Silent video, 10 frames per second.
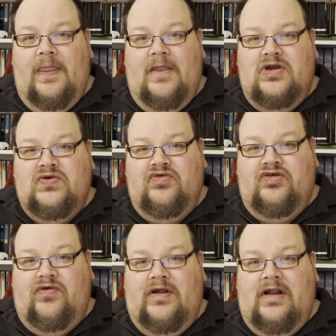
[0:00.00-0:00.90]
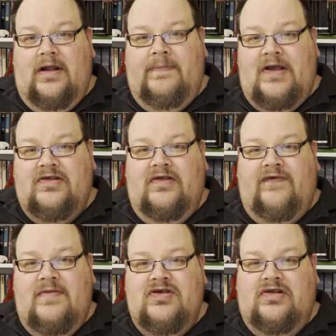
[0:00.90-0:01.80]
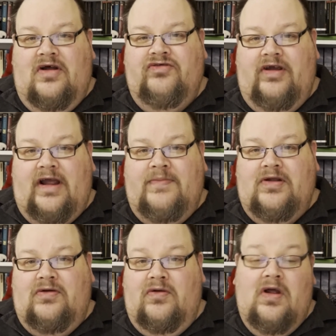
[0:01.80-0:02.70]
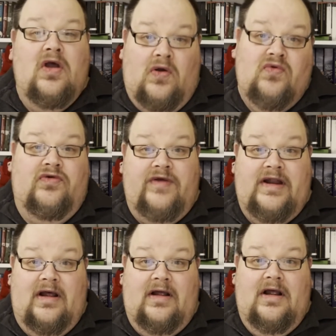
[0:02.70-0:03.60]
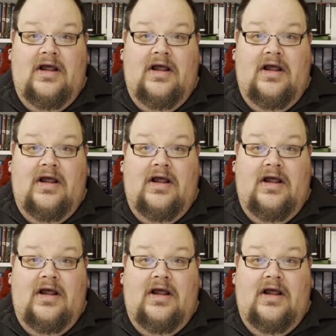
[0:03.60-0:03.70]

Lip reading: short story that he based a famous Star Trek episode on called Arena.